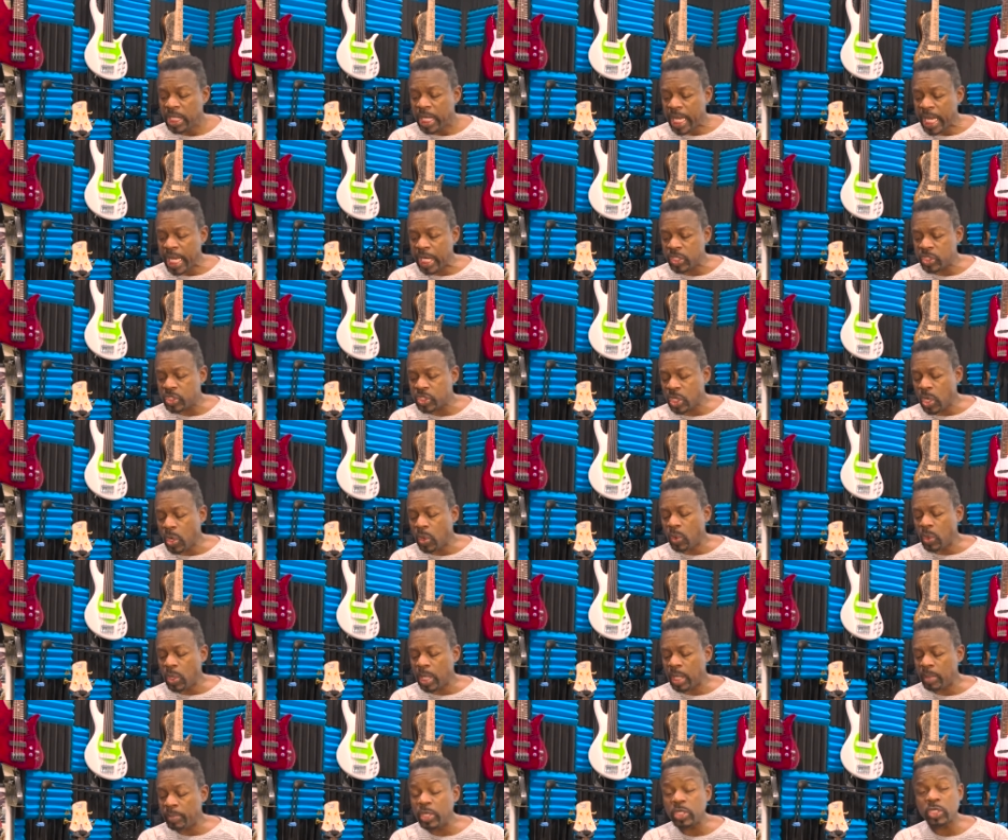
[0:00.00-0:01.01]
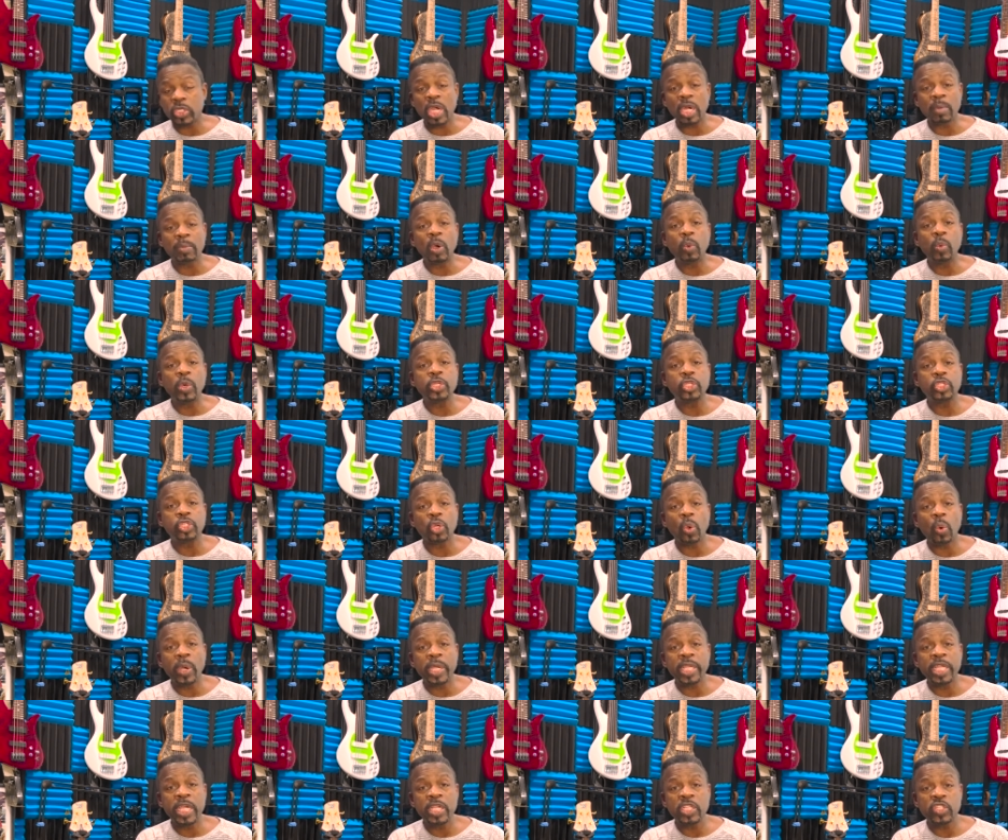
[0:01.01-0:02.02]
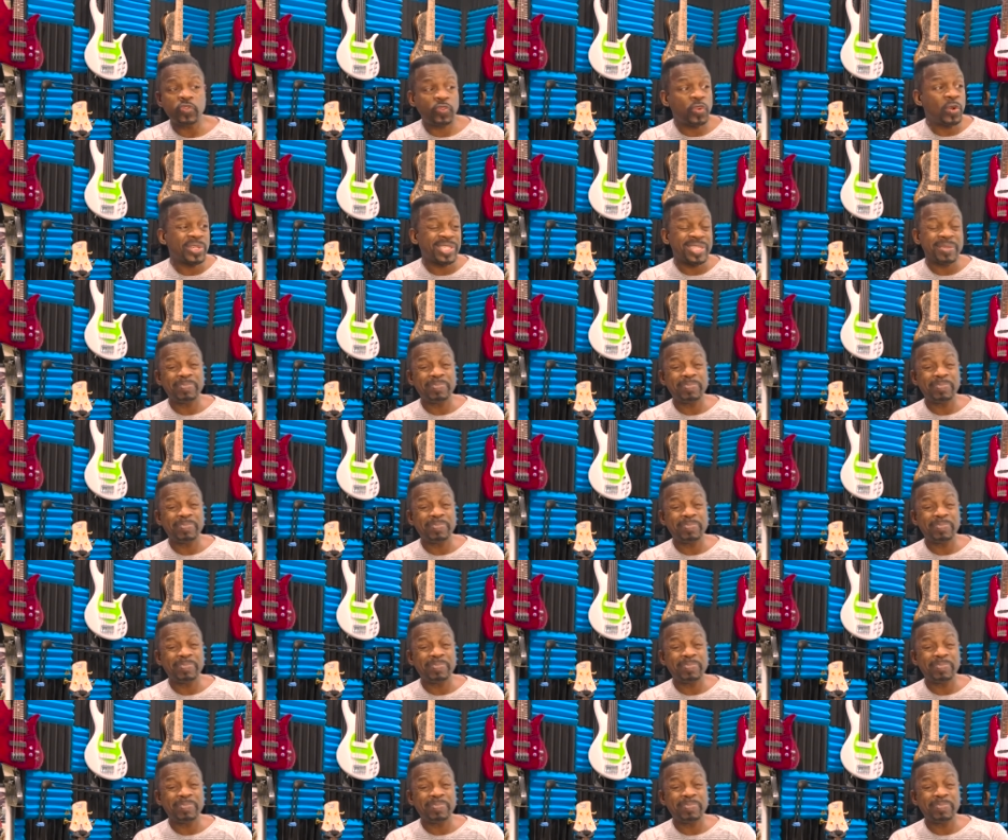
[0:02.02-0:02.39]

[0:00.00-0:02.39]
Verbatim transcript: And so, I'm going to talk about what joy is first.